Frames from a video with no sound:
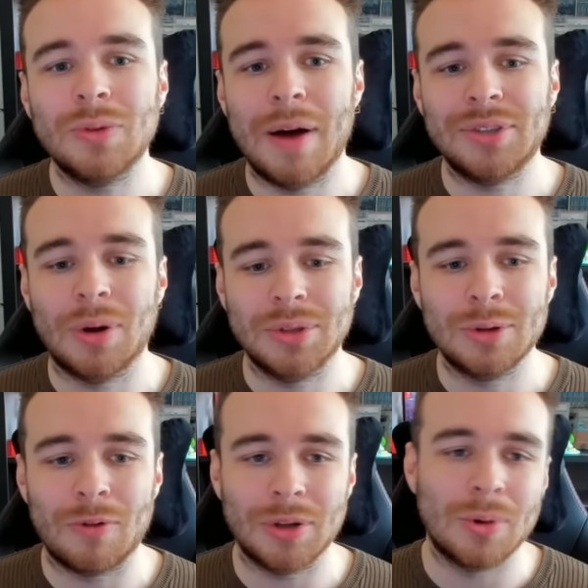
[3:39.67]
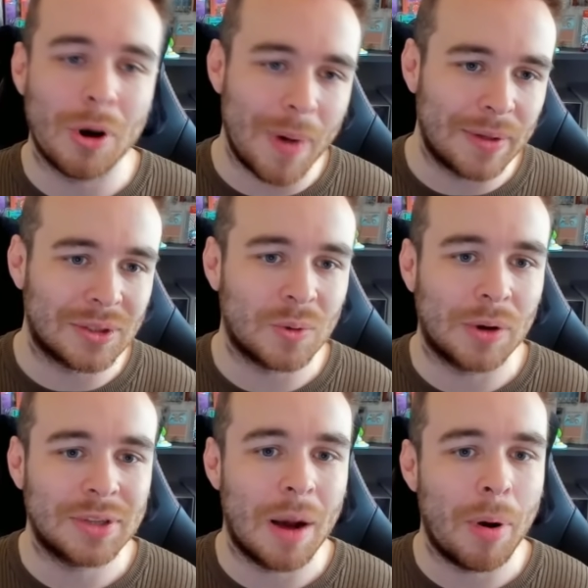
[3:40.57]
have Soul Silverod talking about this as
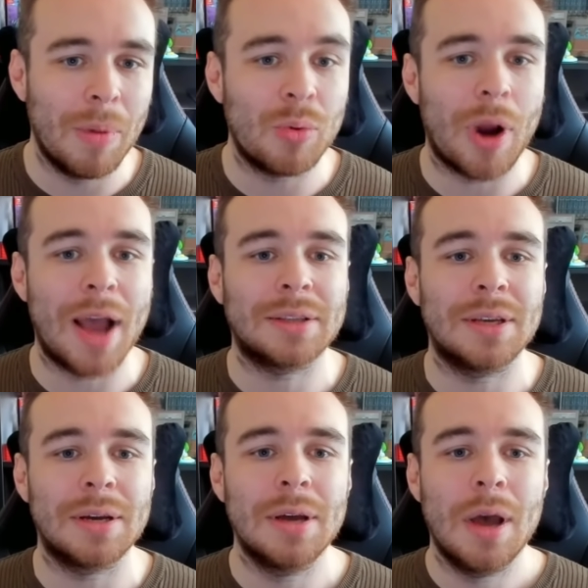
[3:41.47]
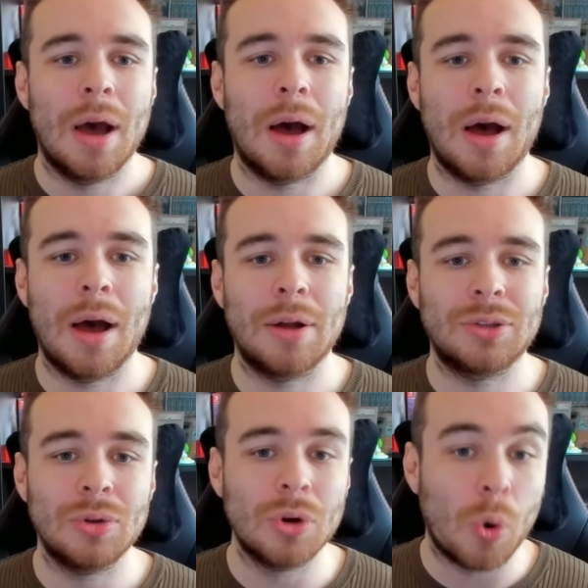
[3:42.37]
well, saying I'm probably reacting uh,
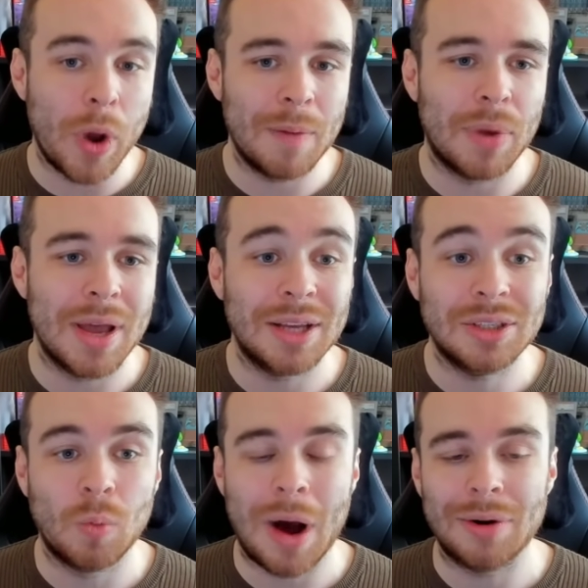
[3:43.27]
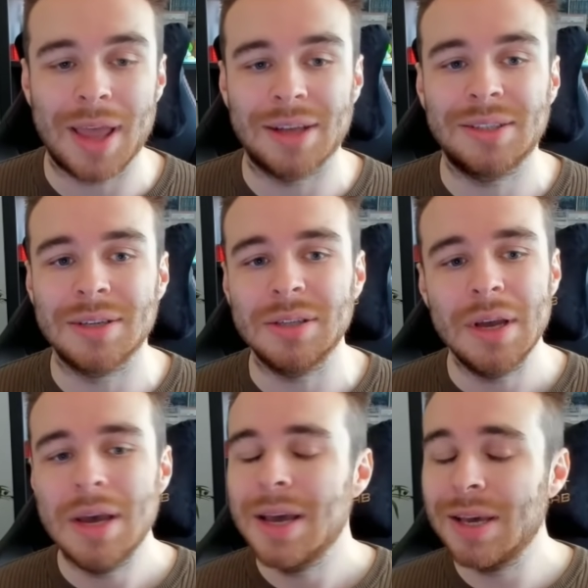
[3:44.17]
too quick, but here's some wild guesses.
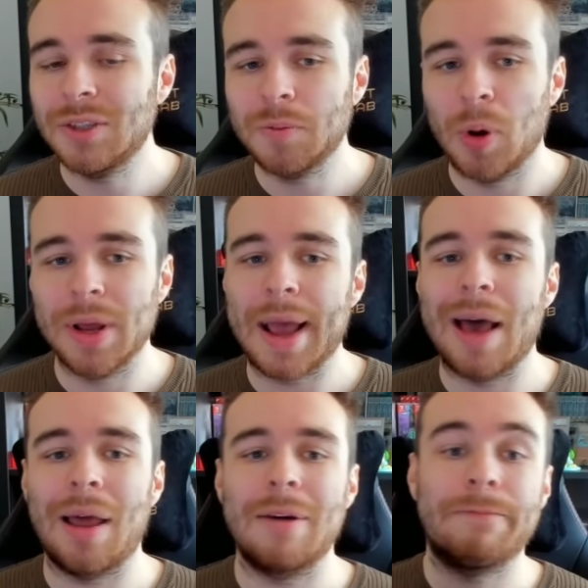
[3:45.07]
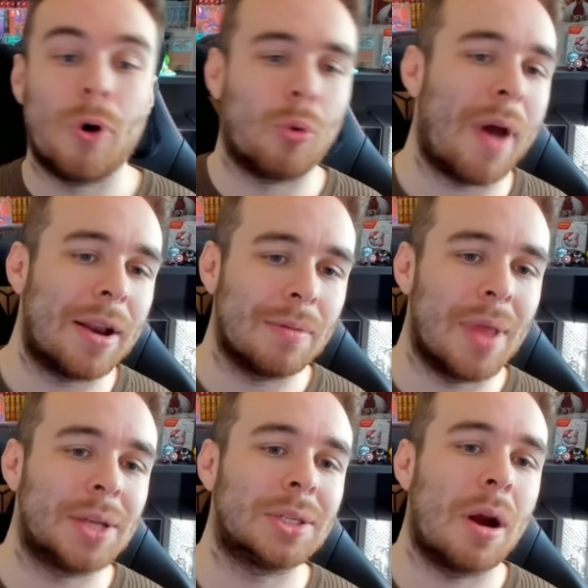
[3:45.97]
He's just pulling out like four random
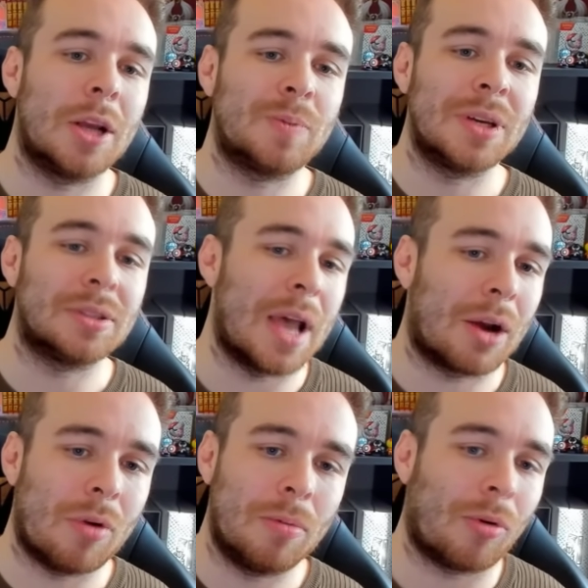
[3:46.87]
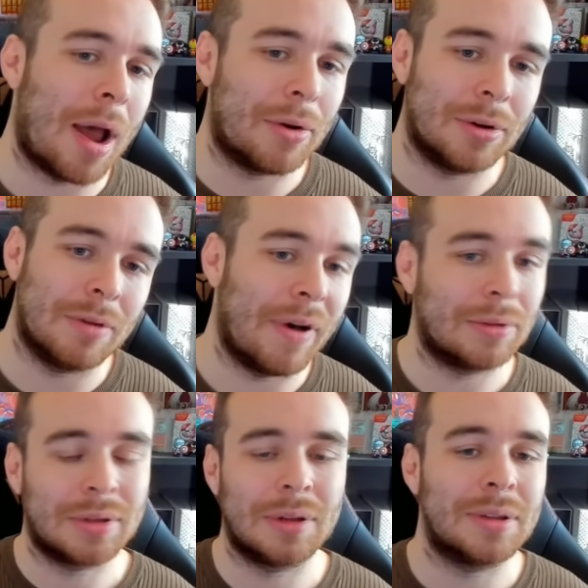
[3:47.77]
legendaries being Zekrom, Groudon,
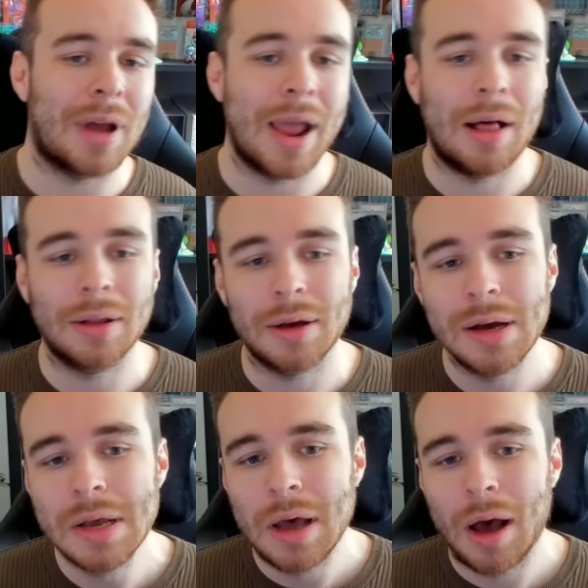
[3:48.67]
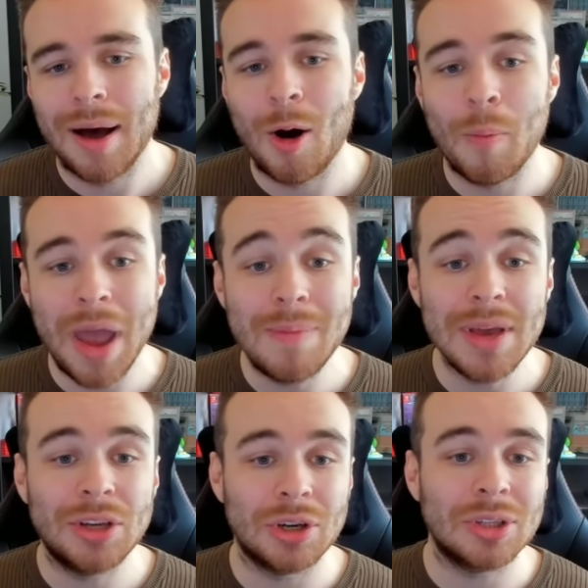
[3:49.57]
Yveltal, and Dialga. Uh, or
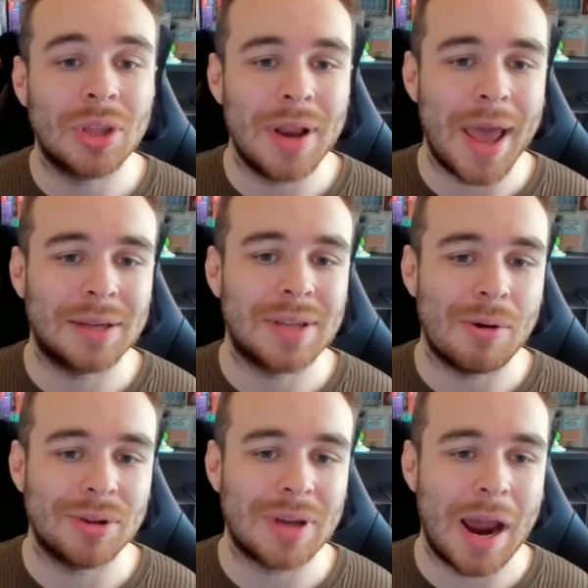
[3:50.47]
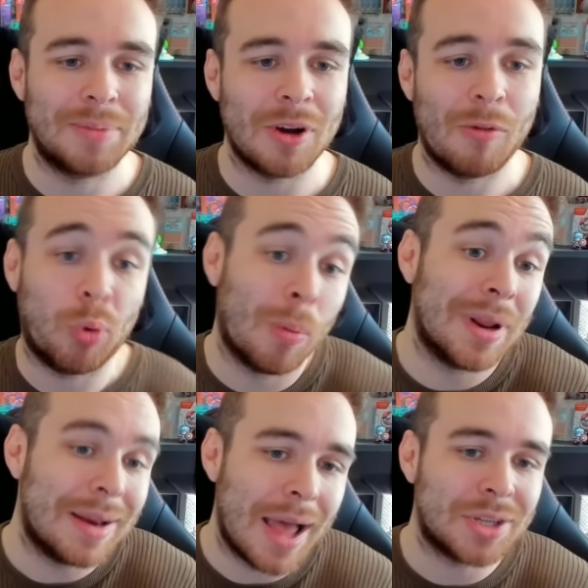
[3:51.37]
maybe just the next Terra types are
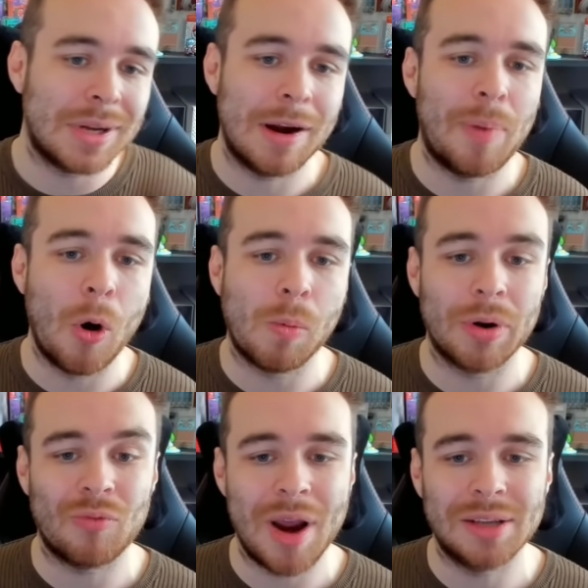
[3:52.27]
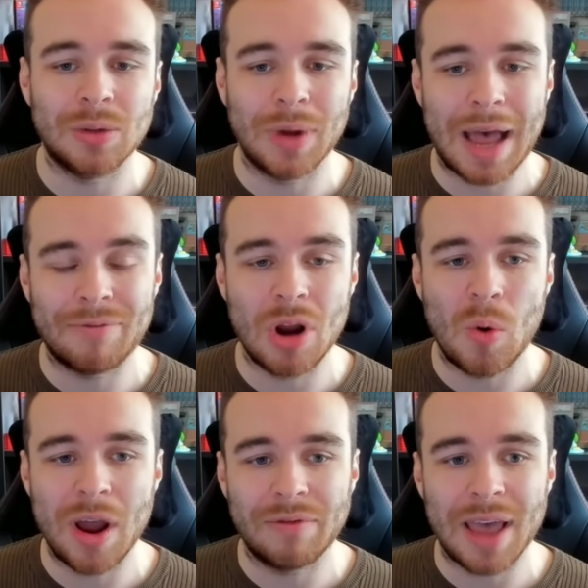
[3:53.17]
probably legendary Pokemon and raids that we have no
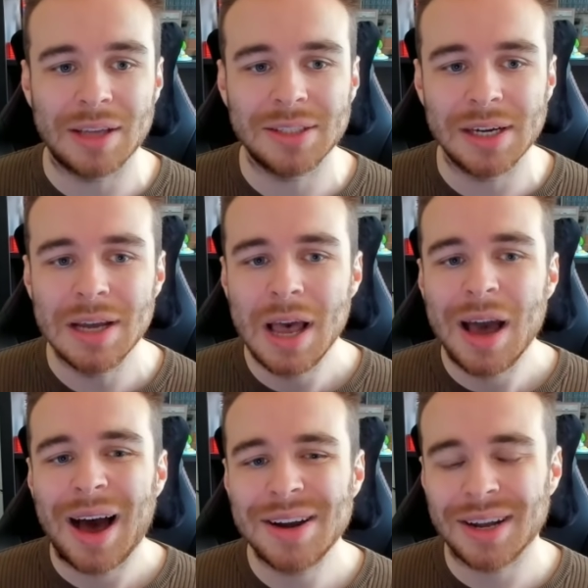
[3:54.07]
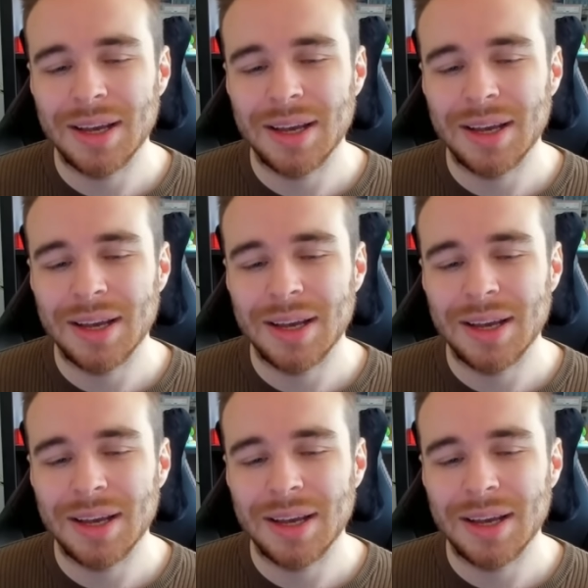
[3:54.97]
way of guessing. I d